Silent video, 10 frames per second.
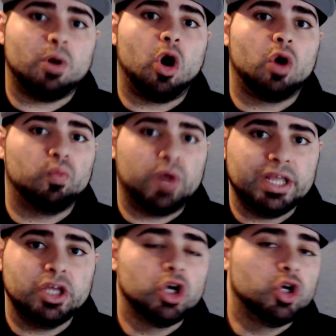
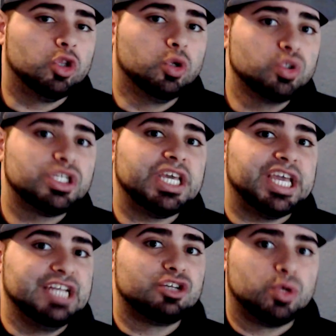already, losing
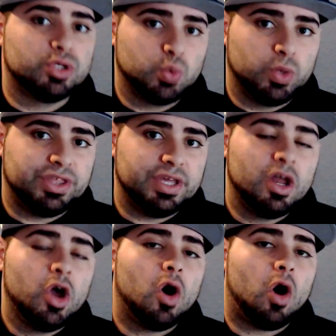interest with it
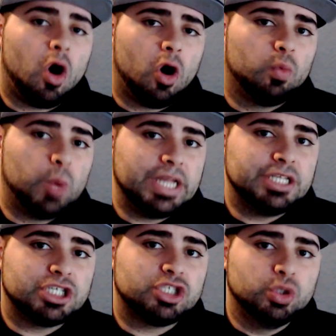already
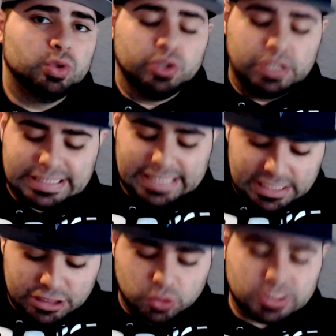just due to these
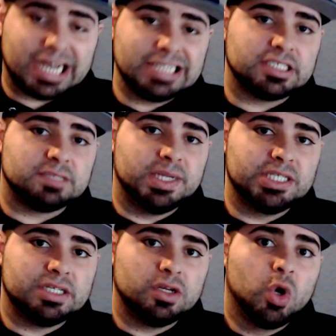issues that I just
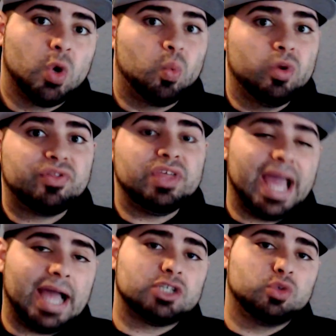mentioned with the
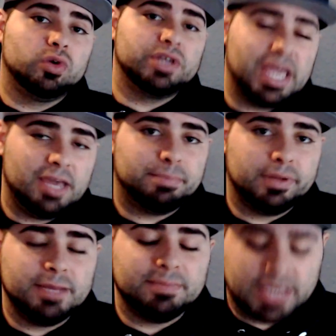actual
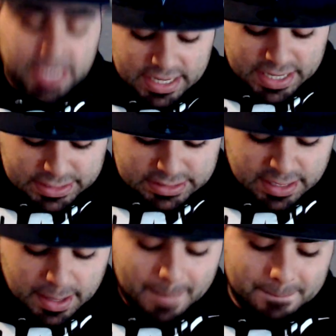gameplay mechanics.
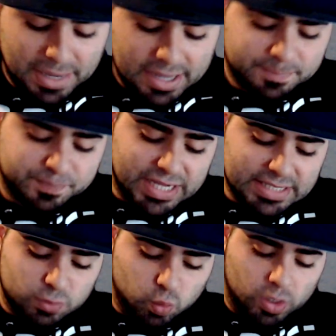But
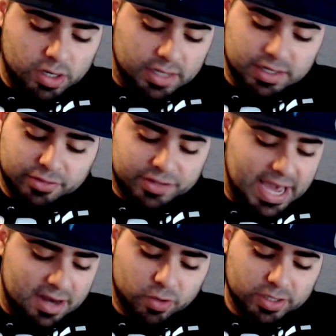that's one another
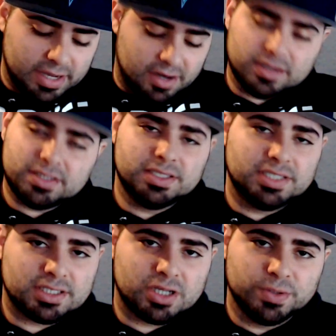category that honestly
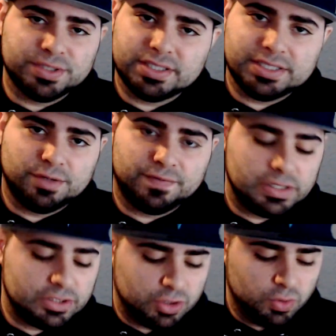just goes to
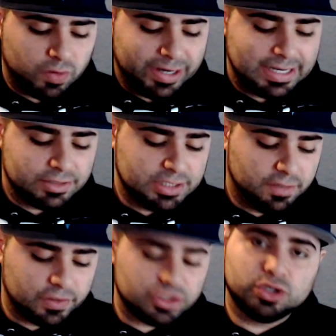Xenoverse 2. Right now,
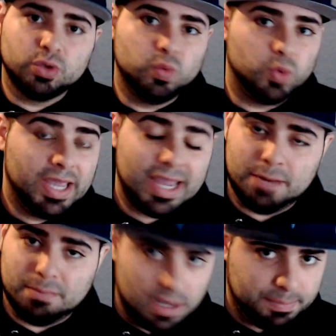Xenoverse 2, in
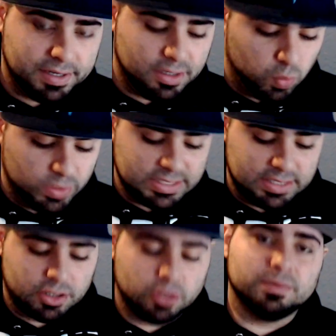my opinion, wins in
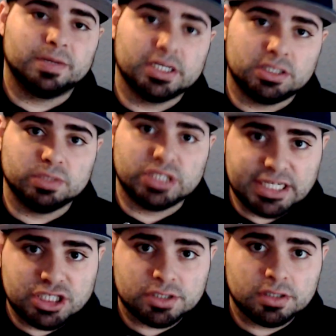terms of
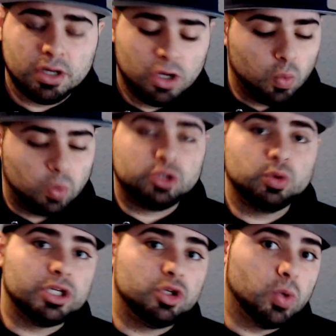customization, what you
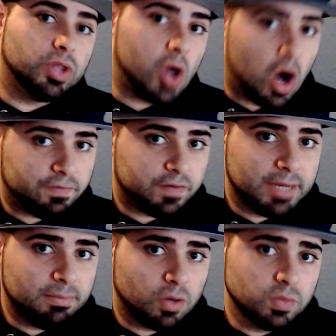can do in the offline
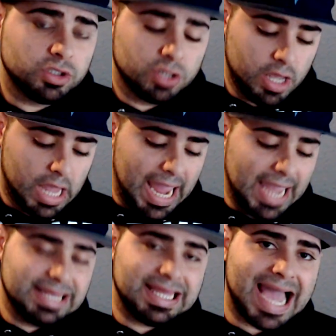modes,
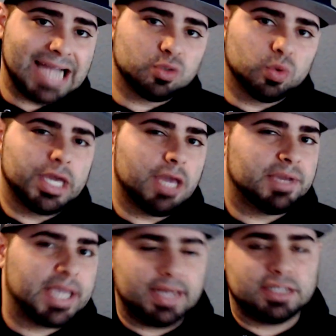and the actual game
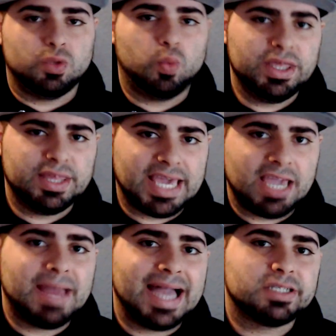mechanics, the way the game
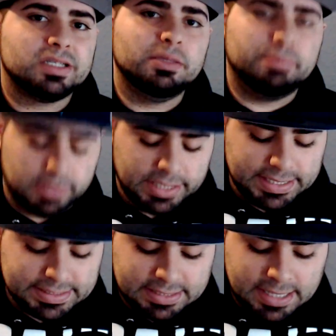actually
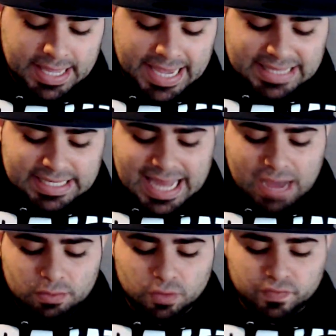plays. And then now
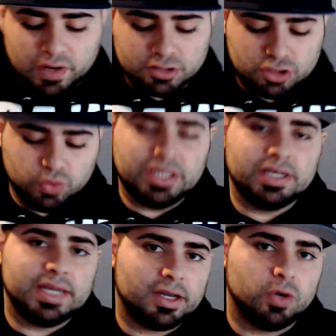we move on to the
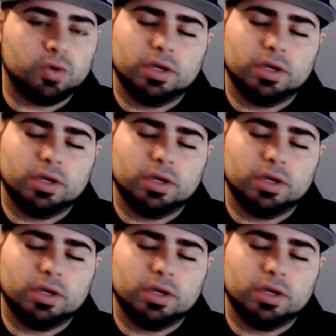netcode.